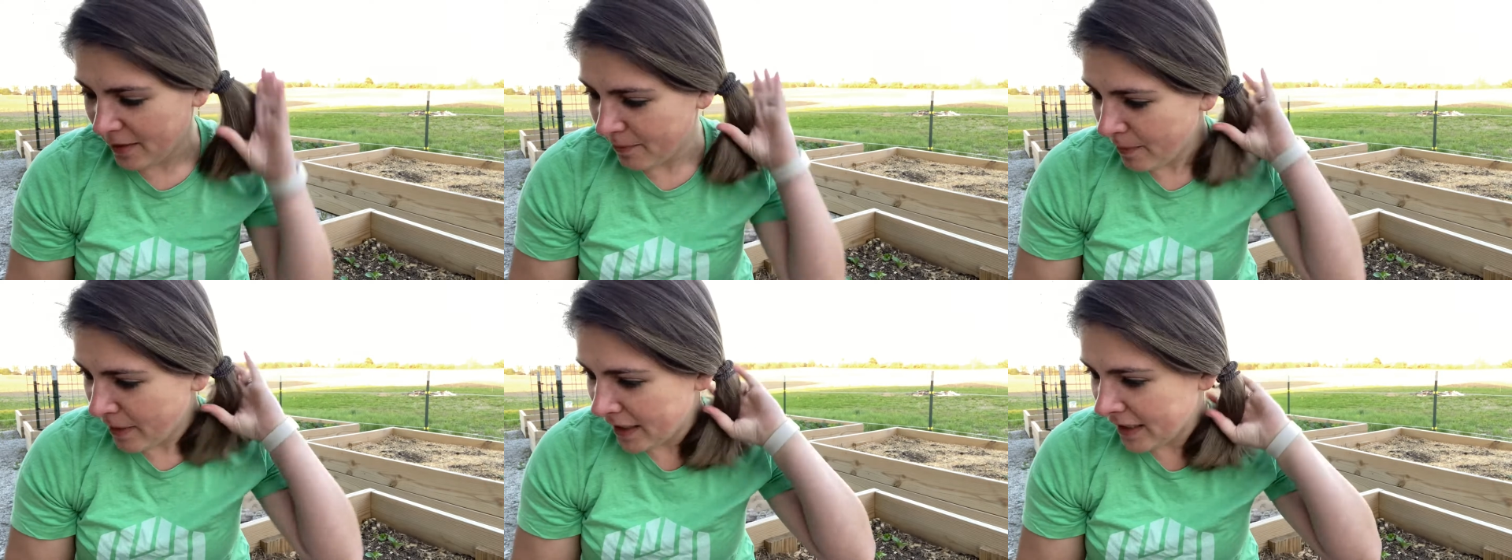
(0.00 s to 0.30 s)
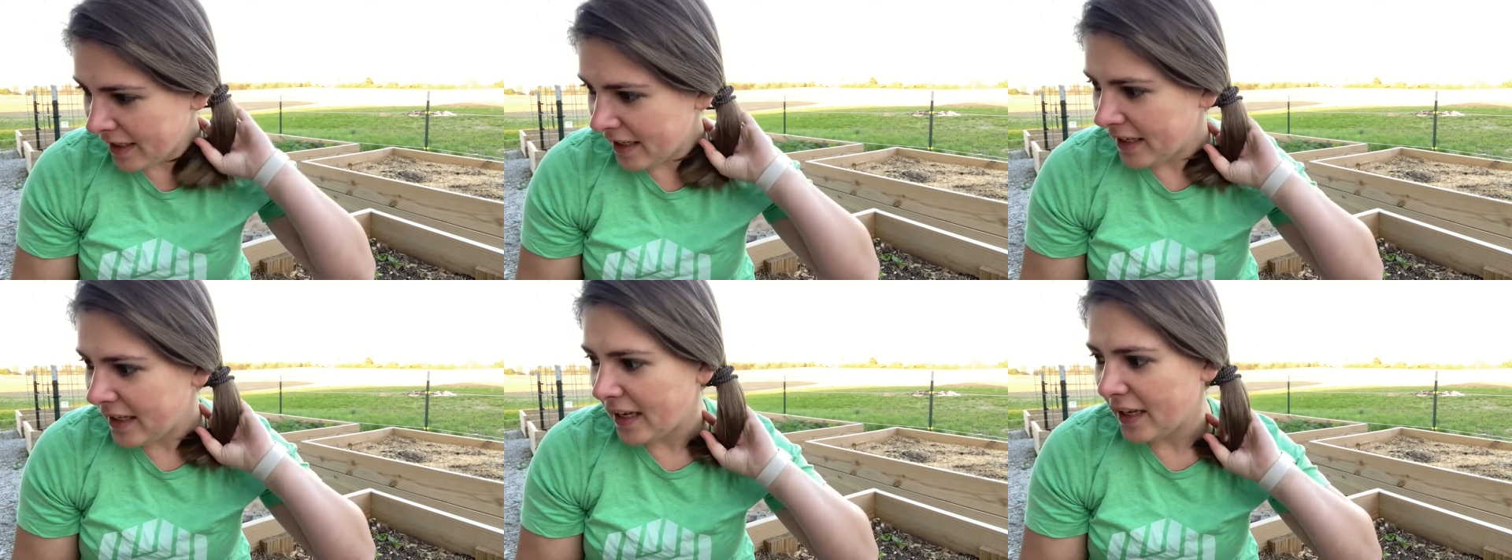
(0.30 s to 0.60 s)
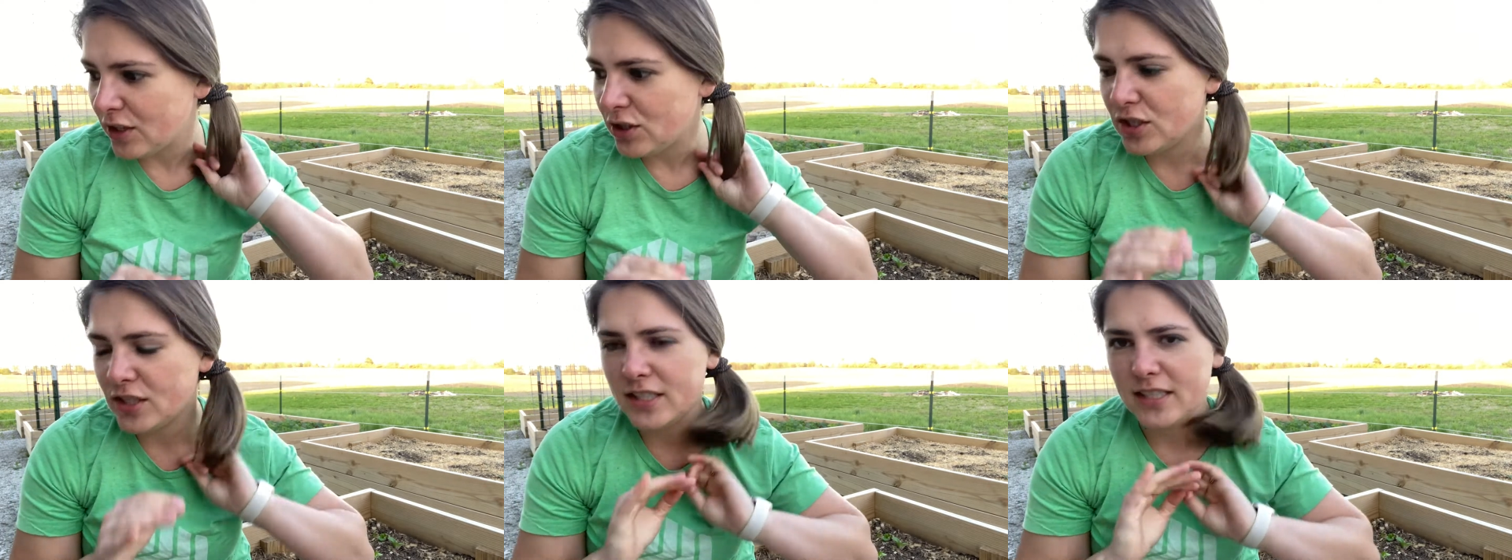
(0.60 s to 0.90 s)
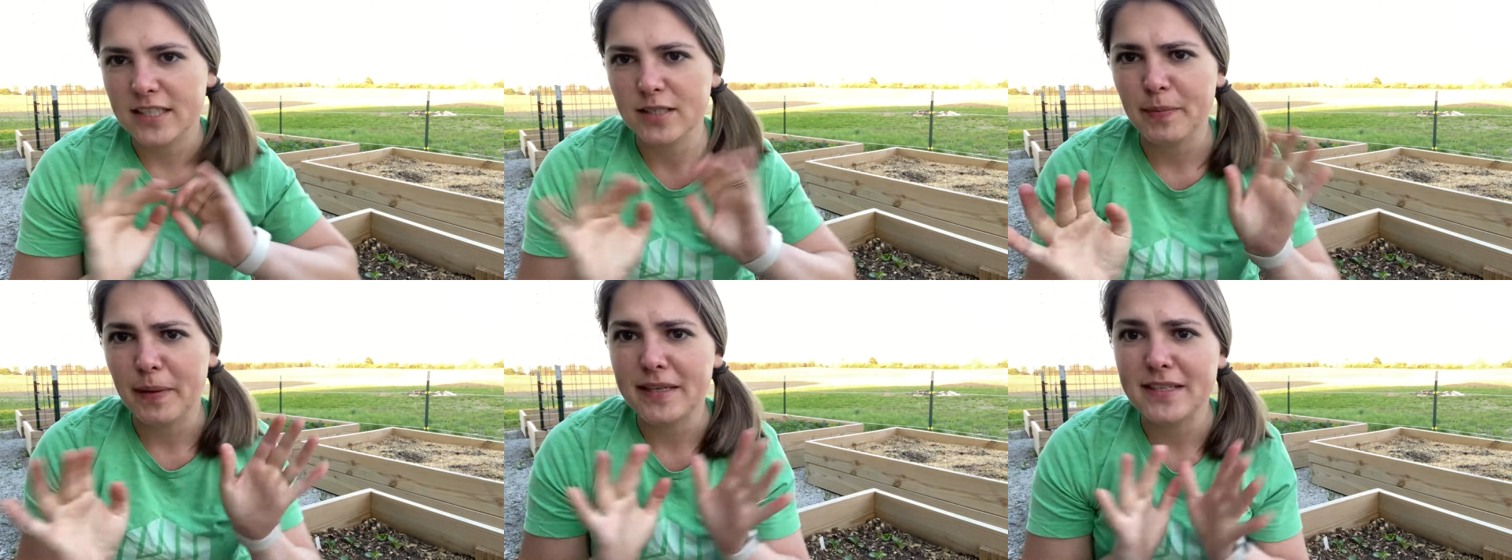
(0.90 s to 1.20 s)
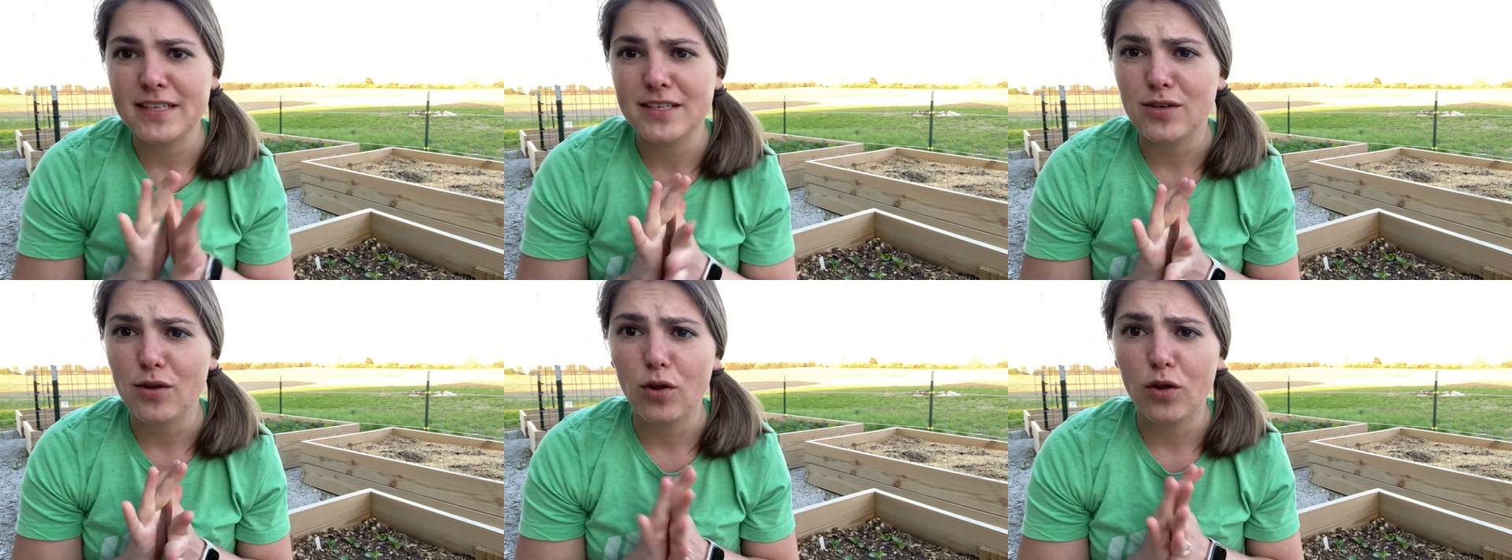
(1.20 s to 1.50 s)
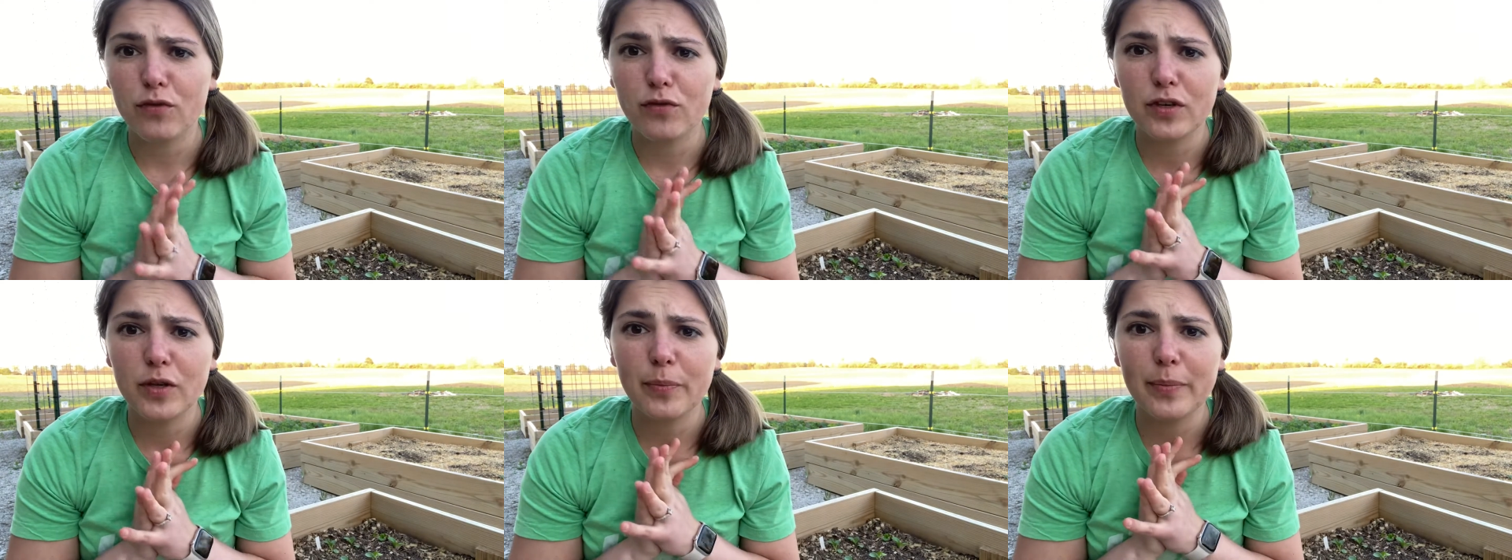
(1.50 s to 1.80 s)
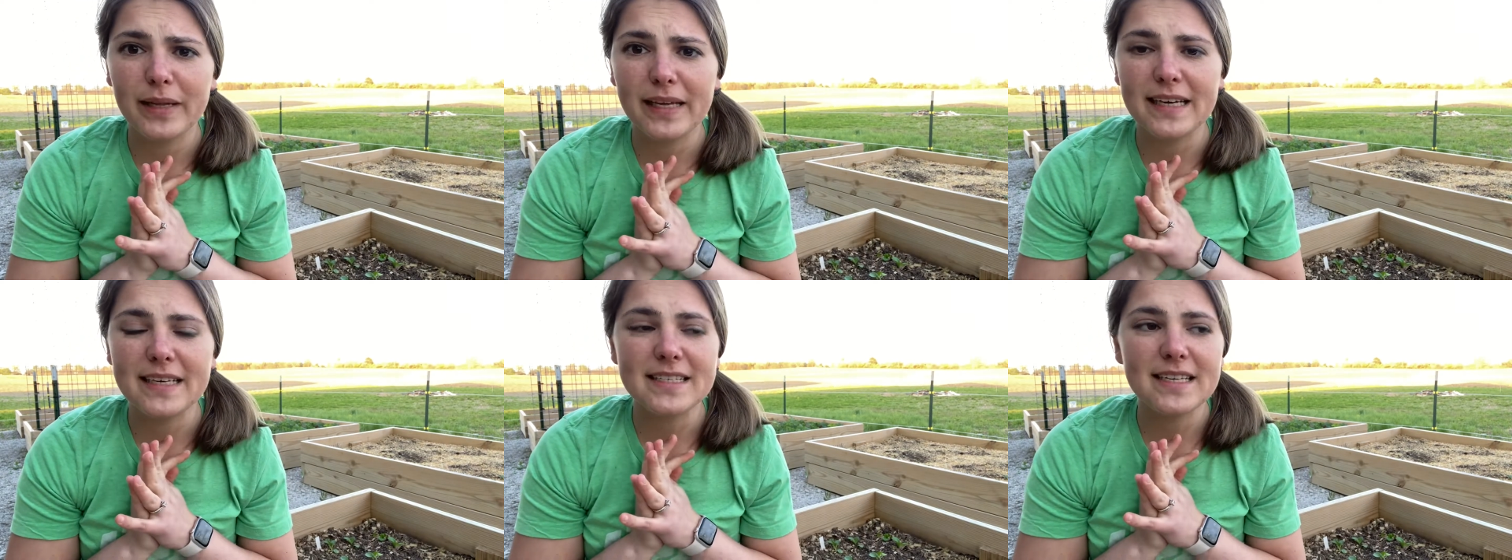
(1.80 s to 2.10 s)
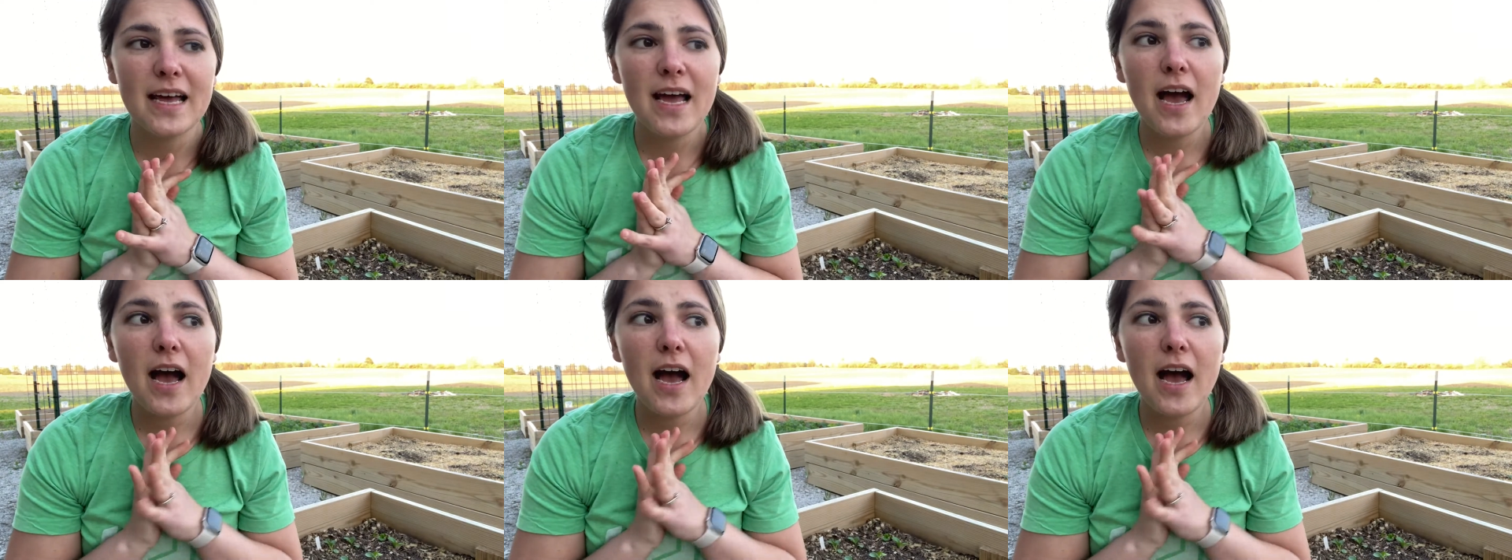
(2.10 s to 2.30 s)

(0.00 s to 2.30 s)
money and just expenses all over the place,